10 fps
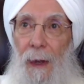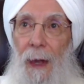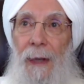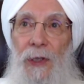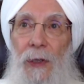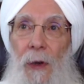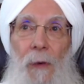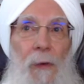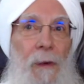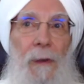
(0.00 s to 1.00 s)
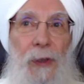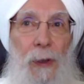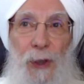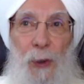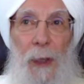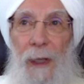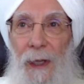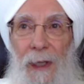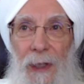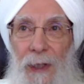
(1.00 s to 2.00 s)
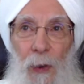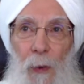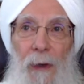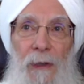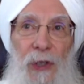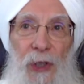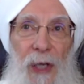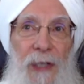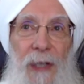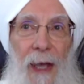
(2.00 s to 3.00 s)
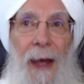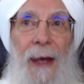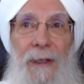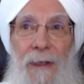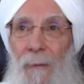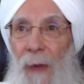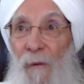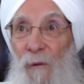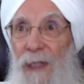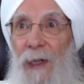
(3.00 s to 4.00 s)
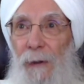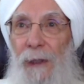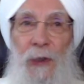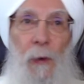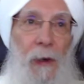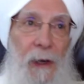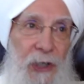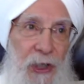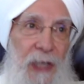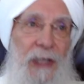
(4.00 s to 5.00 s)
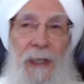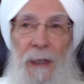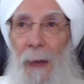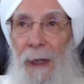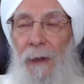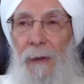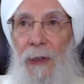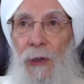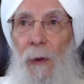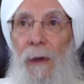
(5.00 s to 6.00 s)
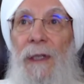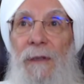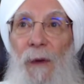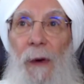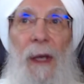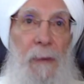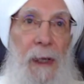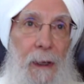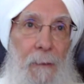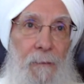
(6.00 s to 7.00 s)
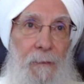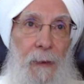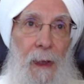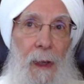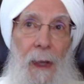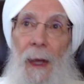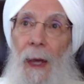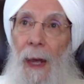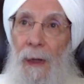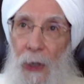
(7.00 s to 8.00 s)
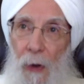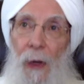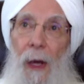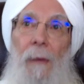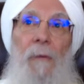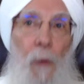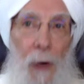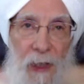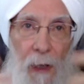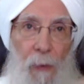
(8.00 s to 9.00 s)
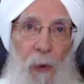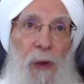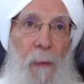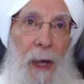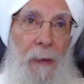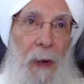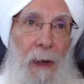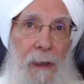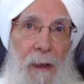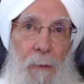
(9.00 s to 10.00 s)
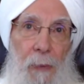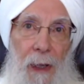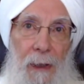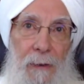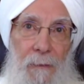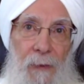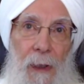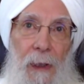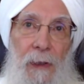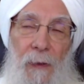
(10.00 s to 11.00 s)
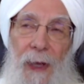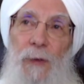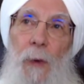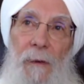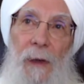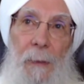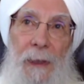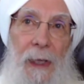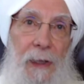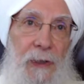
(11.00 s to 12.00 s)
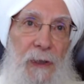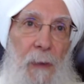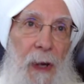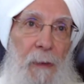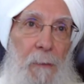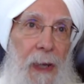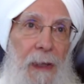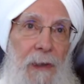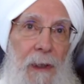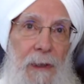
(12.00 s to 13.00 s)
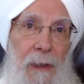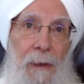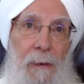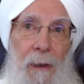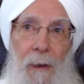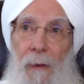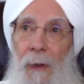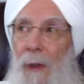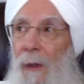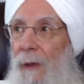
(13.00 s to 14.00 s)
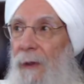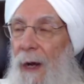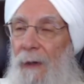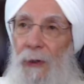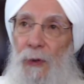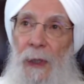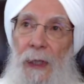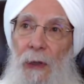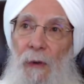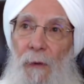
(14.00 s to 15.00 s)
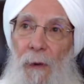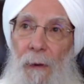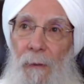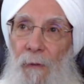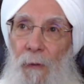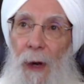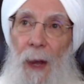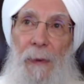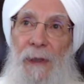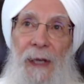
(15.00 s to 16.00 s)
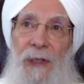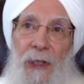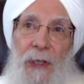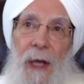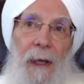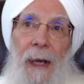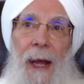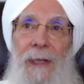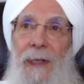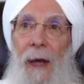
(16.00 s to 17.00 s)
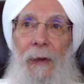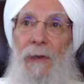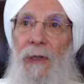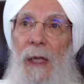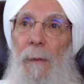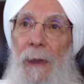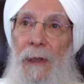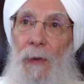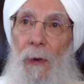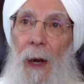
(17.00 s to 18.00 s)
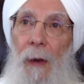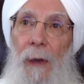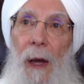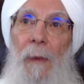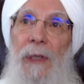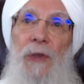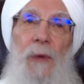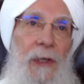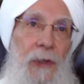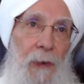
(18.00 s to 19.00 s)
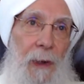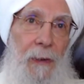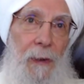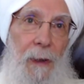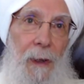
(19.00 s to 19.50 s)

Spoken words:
And so to treat these disorders just as a physical disorder, as just as a mental disorder, is very limiting. And yoga works on both the mind-body complex. So that's one of the limitations of modern medicine, is that, the doctor treating you for hypertension is not going to ask how your sleep is or how much stress you're under.